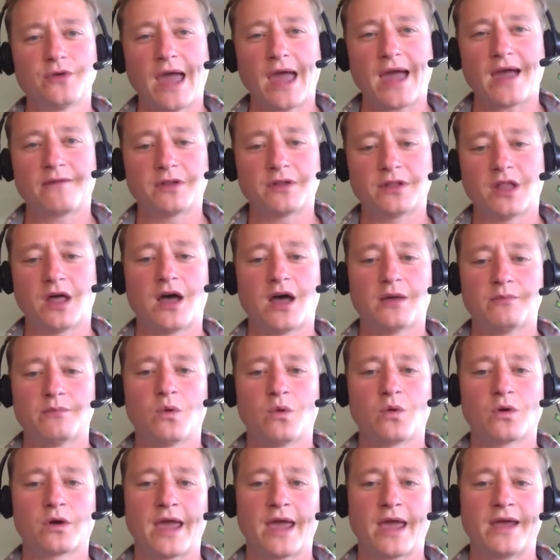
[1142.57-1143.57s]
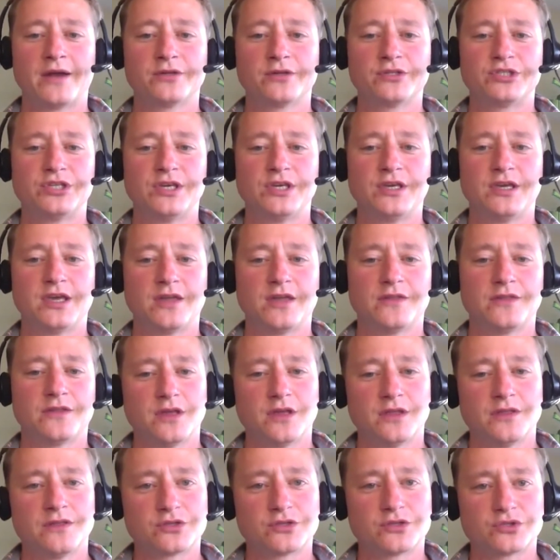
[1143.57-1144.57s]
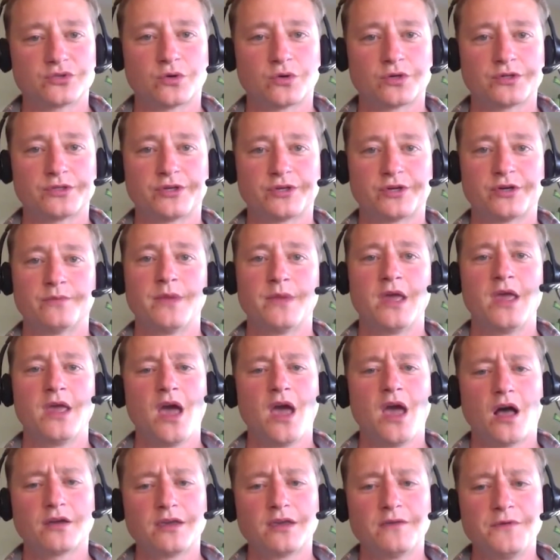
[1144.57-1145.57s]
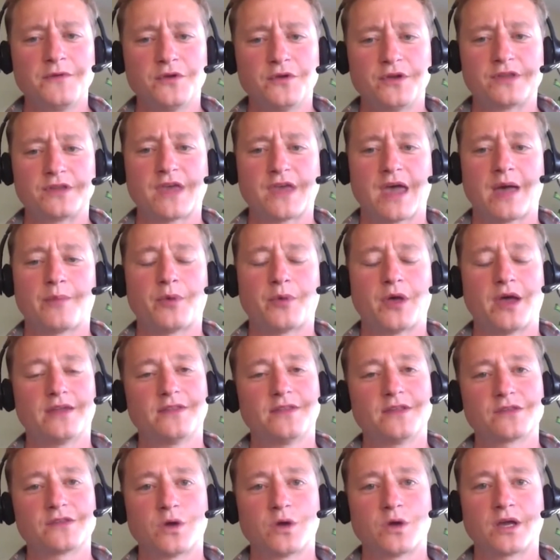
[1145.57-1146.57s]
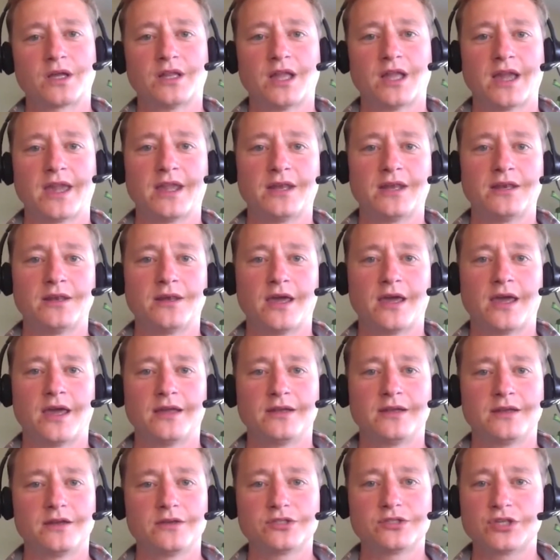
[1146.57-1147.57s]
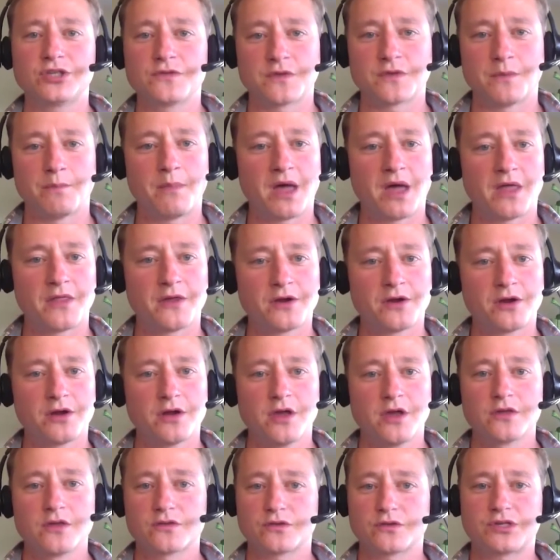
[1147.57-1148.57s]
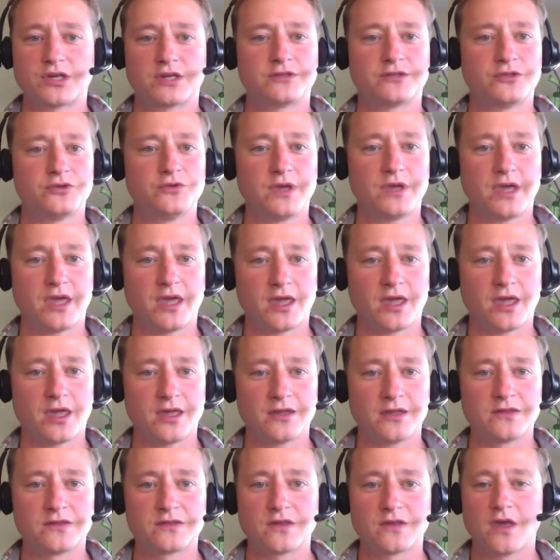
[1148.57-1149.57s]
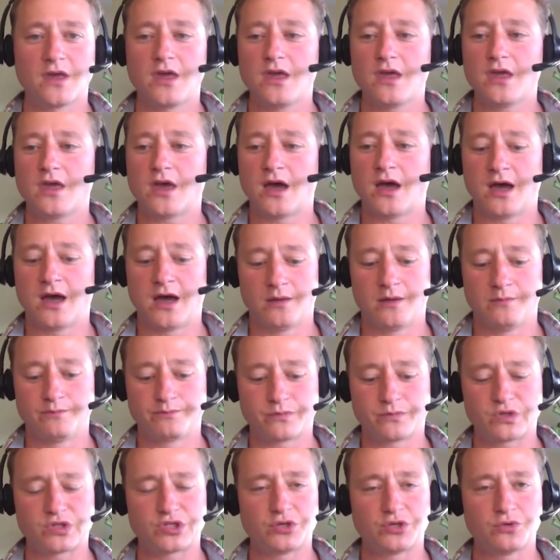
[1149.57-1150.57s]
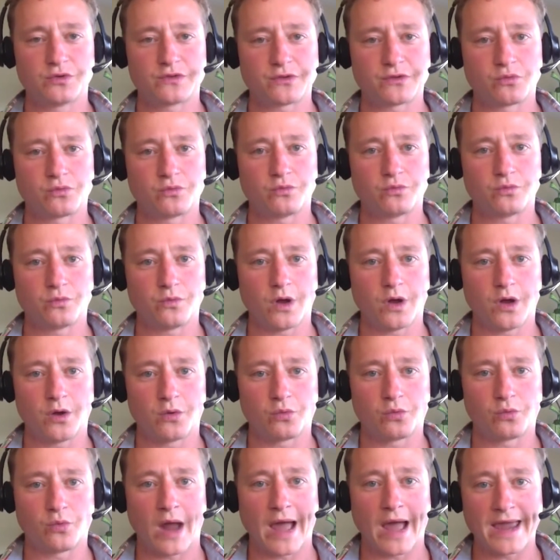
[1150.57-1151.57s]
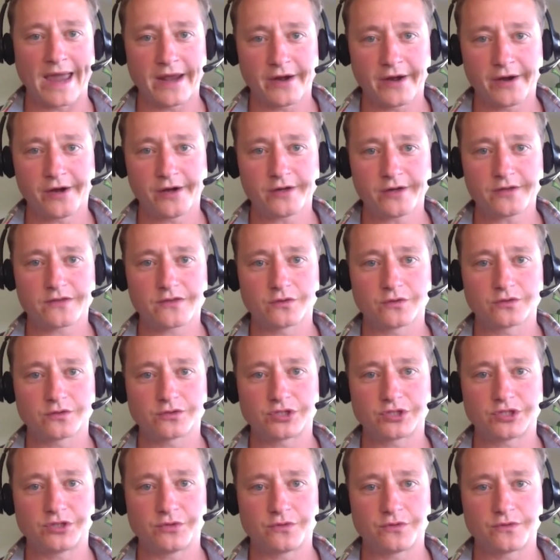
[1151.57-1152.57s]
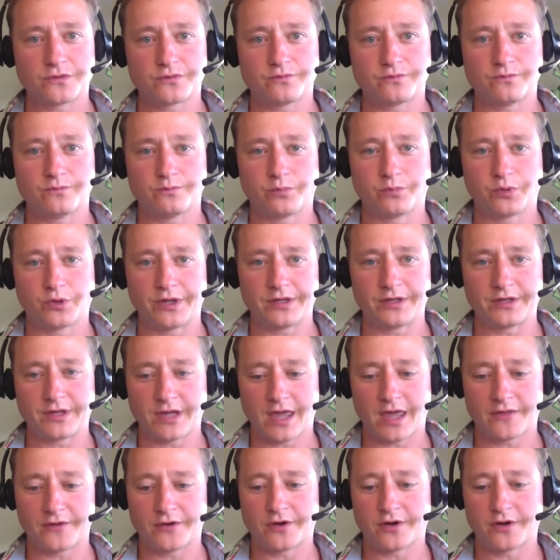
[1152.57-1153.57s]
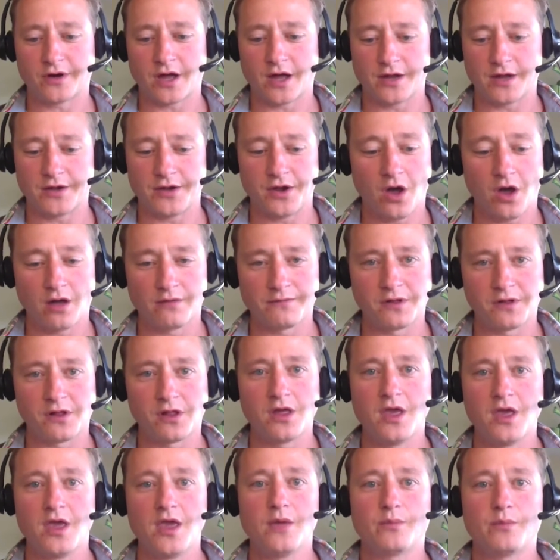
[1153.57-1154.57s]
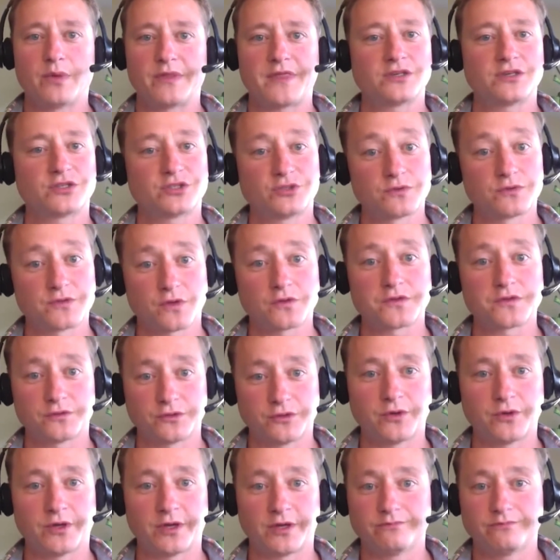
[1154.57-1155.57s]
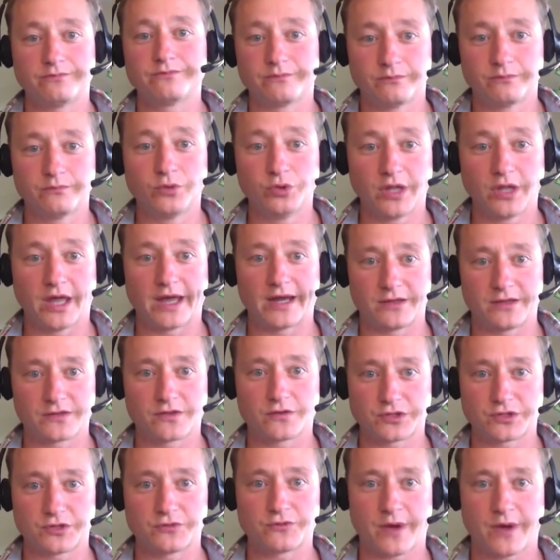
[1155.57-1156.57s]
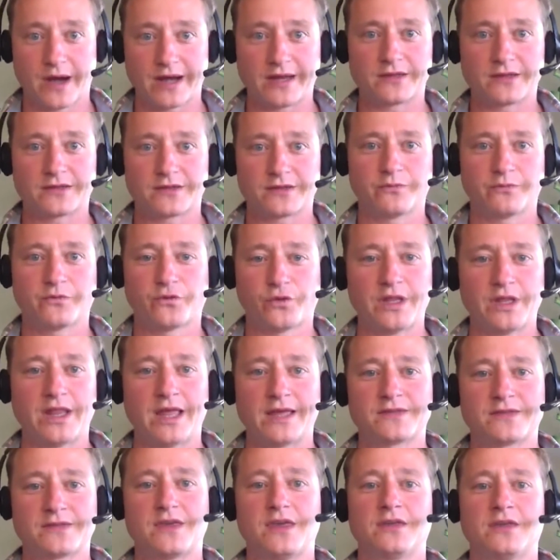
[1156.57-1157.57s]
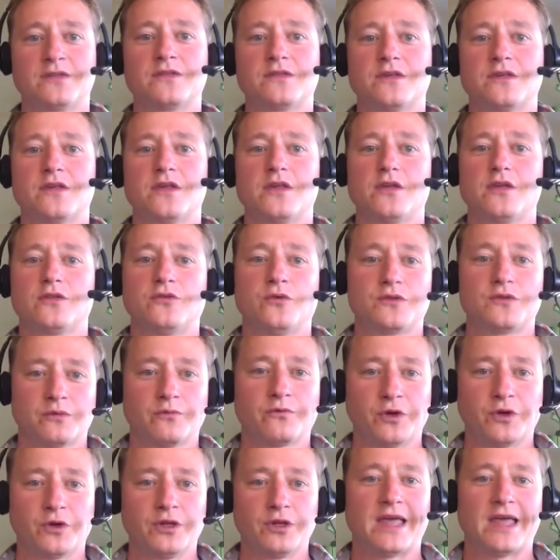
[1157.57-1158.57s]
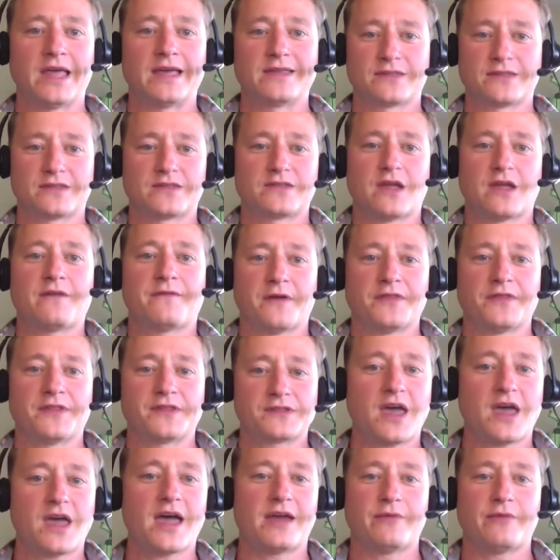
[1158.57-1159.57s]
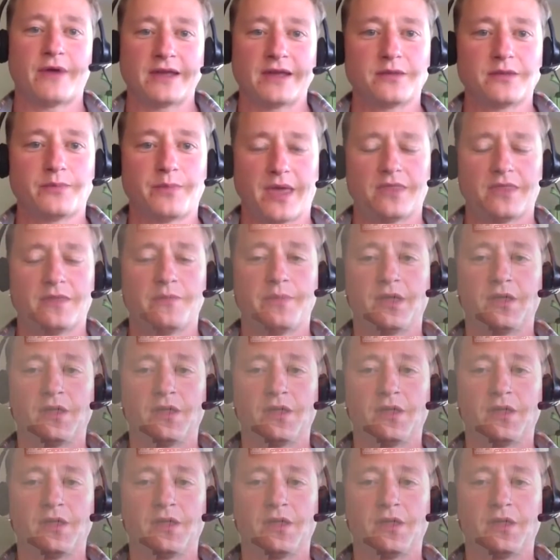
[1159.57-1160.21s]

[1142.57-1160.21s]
have a lot more energy in the short term. I'll give you an example. I had this one client, and she's a mother, so she had two kids. She was a writer, so she was putting together a novel, but then she was also doing moonlighting, so she's writing some freelance gigs, doing some freelance stuff on the side, right, to pay the